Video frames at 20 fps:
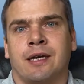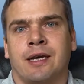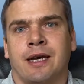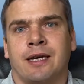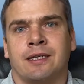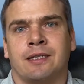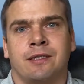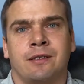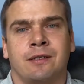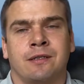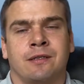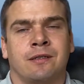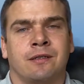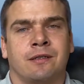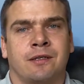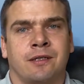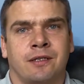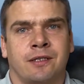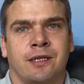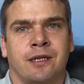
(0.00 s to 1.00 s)
taxing your,
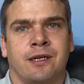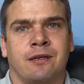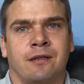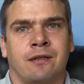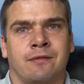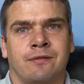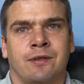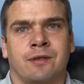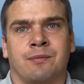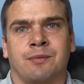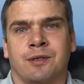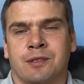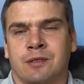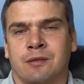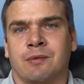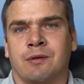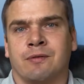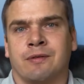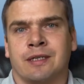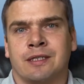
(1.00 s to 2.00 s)
the sale of your
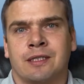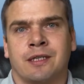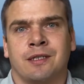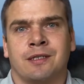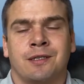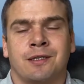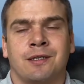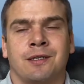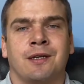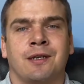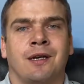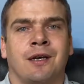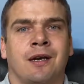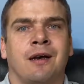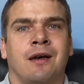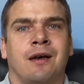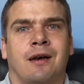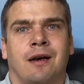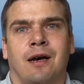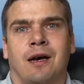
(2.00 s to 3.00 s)
principal residence?
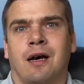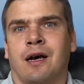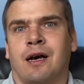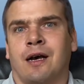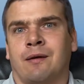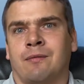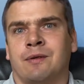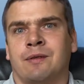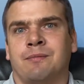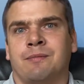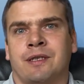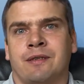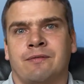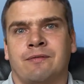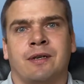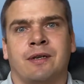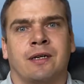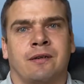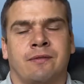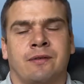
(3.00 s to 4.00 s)
I would be
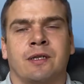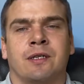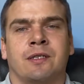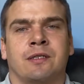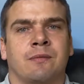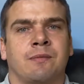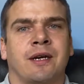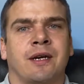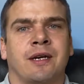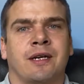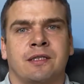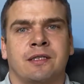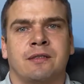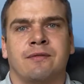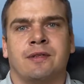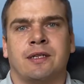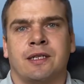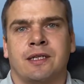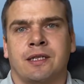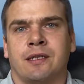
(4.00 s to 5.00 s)
very, very surprised
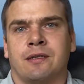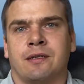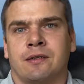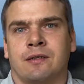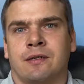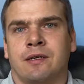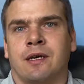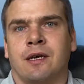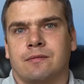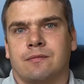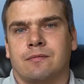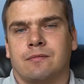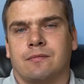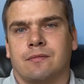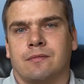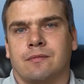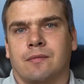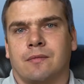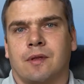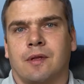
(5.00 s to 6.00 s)
if they did.
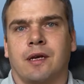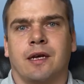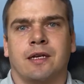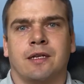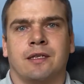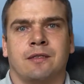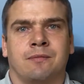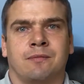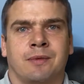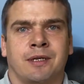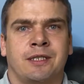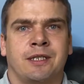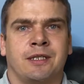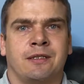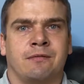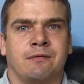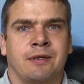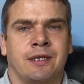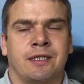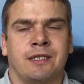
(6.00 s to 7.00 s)
As much
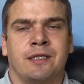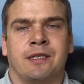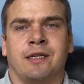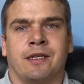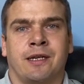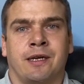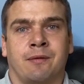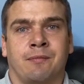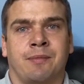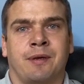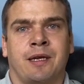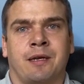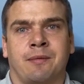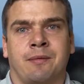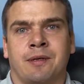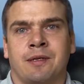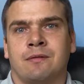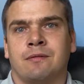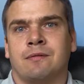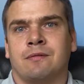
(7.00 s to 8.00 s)
as raising the down
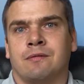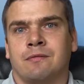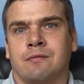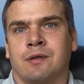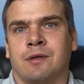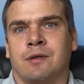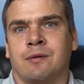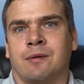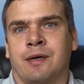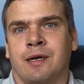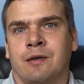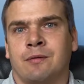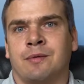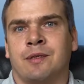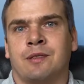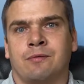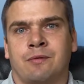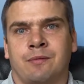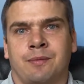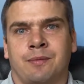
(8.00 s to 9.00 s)
payment
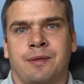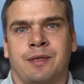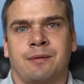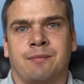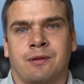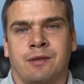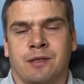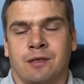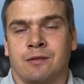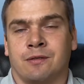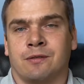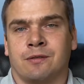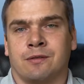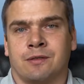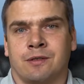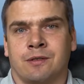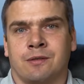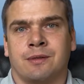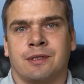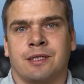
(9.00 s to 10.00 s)
requirements would be political
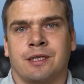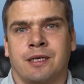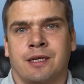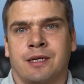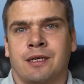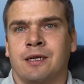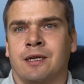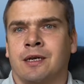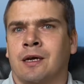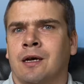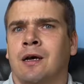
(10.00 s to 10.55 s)
suicide,